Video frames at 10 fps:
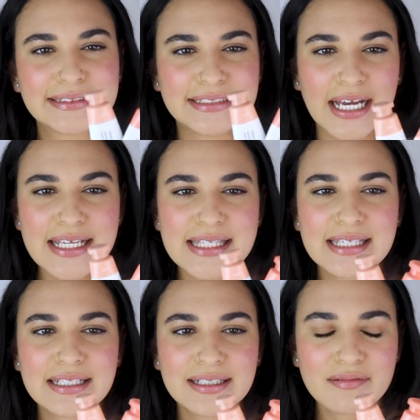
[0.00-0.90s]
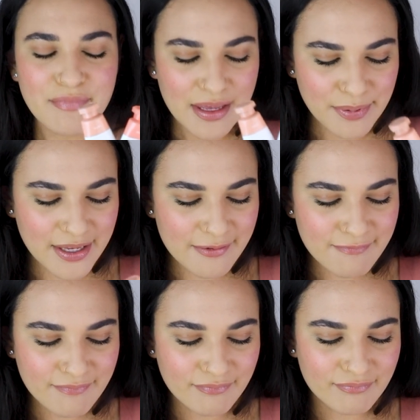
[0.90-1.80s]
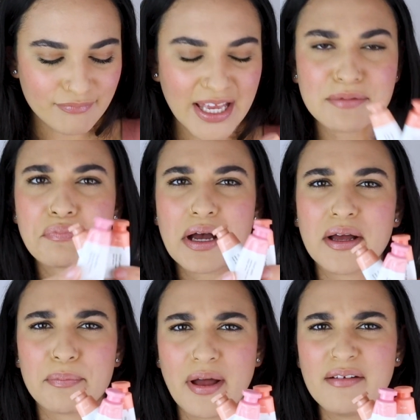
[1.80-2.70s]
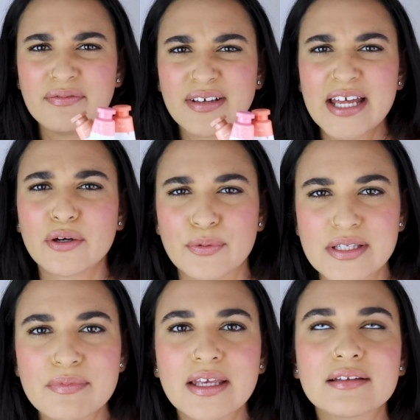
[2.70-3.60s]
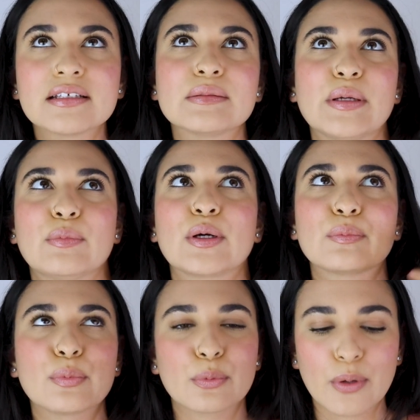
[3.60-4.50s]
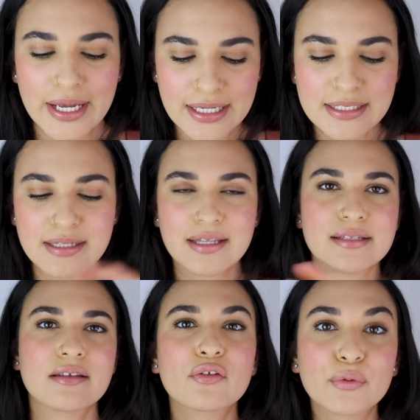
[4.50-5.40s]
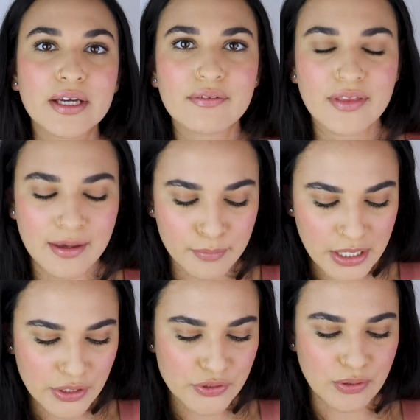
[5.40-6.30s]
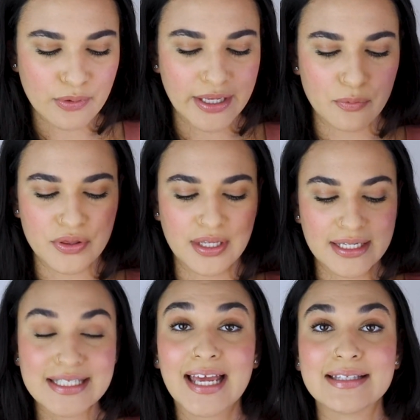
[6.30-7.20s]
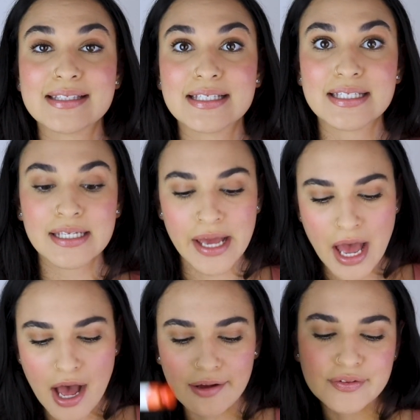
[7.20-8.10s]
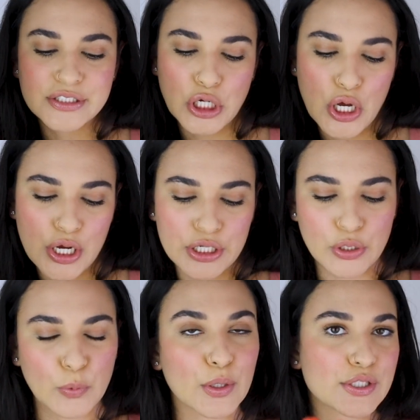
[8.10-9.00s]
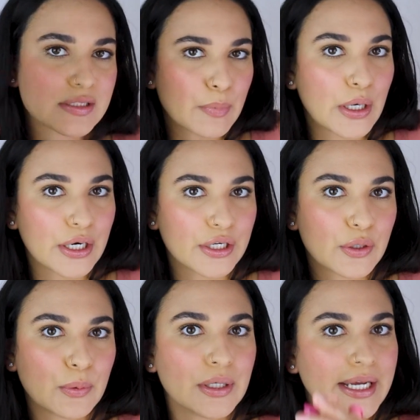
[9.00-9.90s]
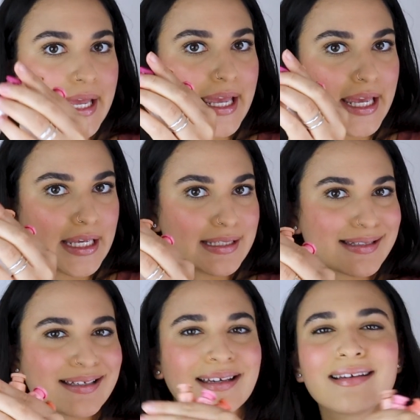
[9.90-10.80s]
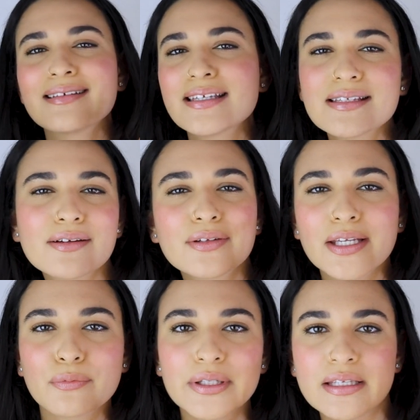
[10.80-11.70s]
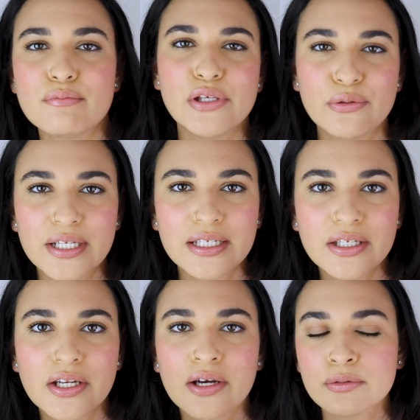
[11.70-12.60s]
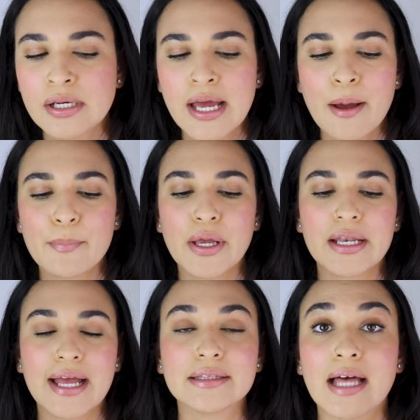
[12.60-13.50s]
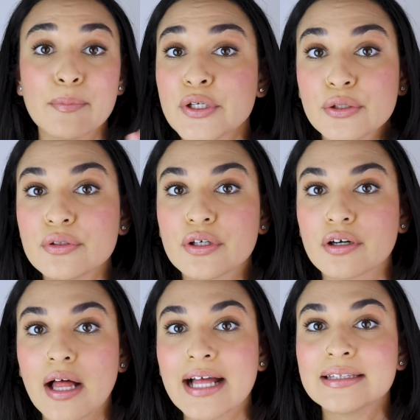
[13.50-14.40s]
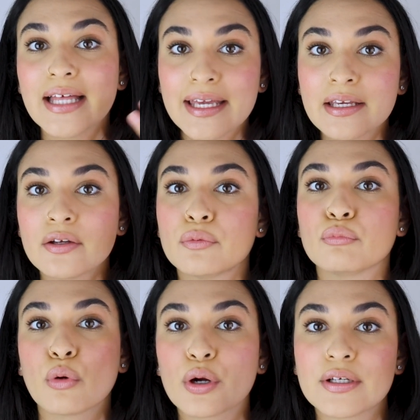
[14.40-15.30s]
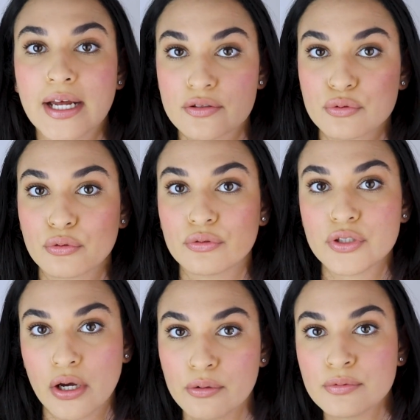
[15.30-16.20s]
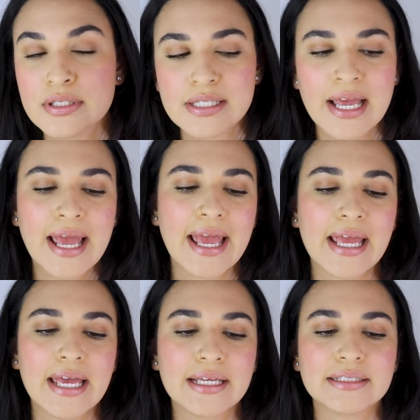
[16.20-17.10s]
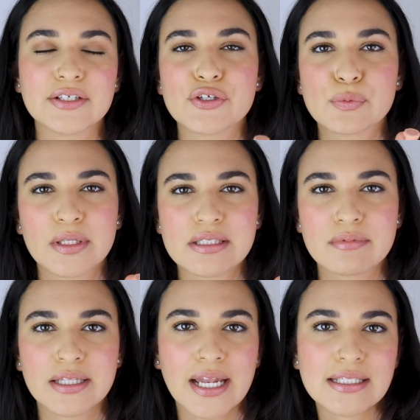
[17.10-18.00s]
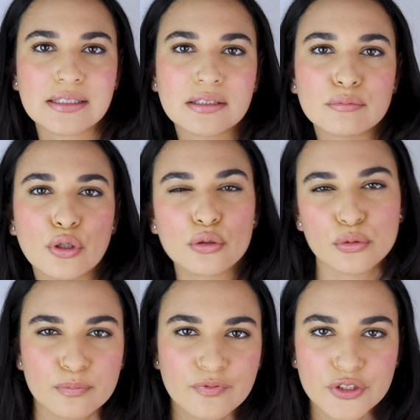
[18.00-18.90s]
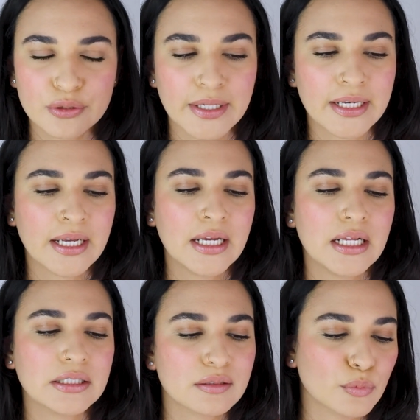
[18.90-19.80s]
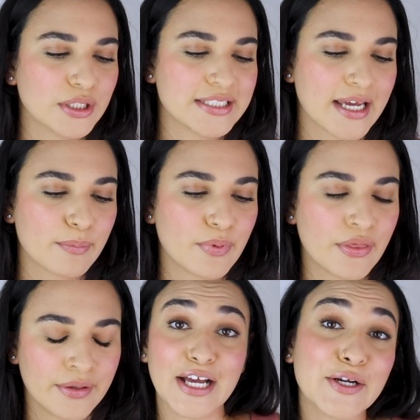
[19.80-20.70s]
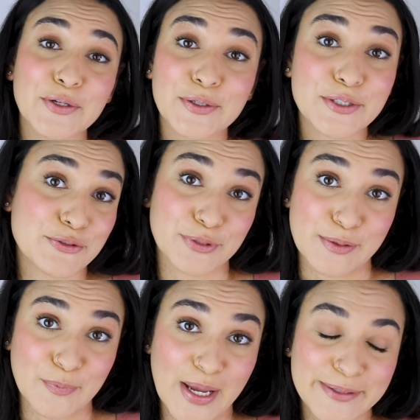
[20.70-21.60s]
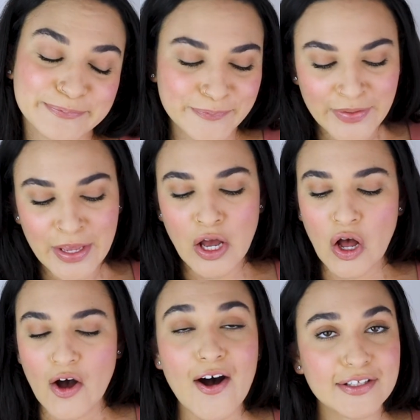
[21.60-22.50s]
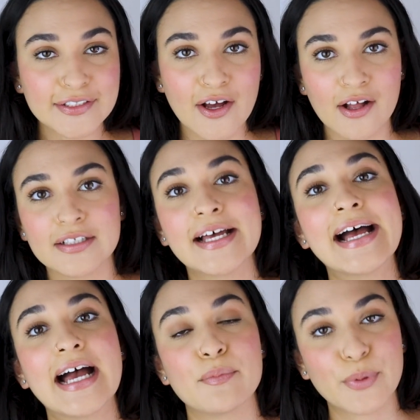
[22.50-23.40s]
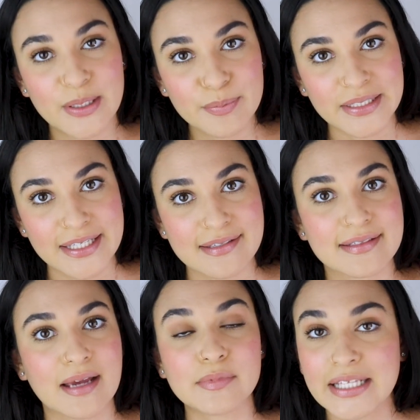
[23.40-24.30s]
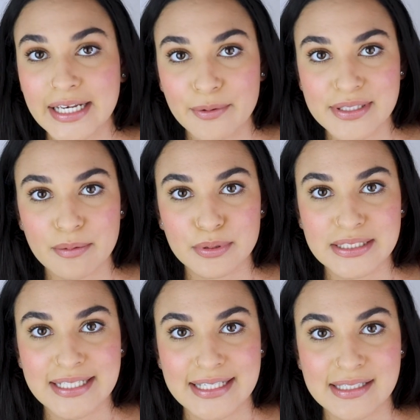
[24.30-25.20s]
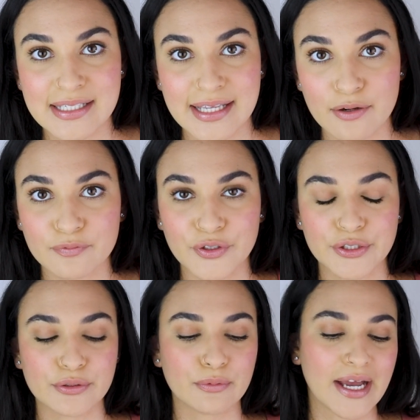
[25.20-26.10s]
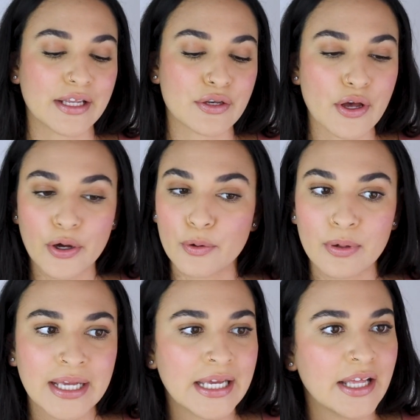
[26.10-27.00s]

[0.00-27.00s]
Dusk, maybe, and Puff, I don't know, something a little bit more bright than the three of them. So like with the intensity of a Dawn or a Spark or a Haze, because these are like really muted, you know, but I'm a nude girl. I like more natural tones, and I just want something that has a little more oomph to it, a little more depth. A girl can dream, right? All in all, I'm pretty pleased. I'm glad I was able to test these out for you. I know